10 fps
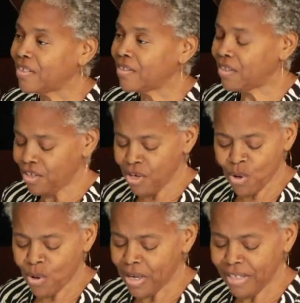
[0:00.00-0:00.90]
the
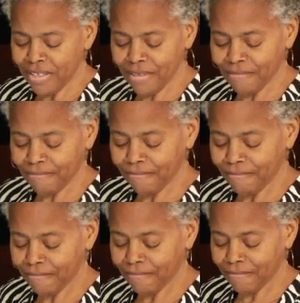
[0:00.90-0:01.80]
noise.
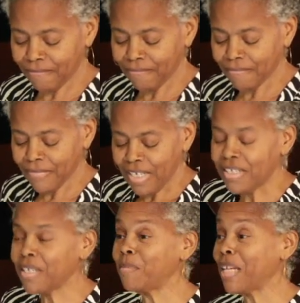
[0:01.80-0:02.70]

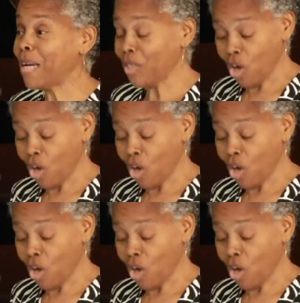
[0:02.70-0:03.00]
Sometimes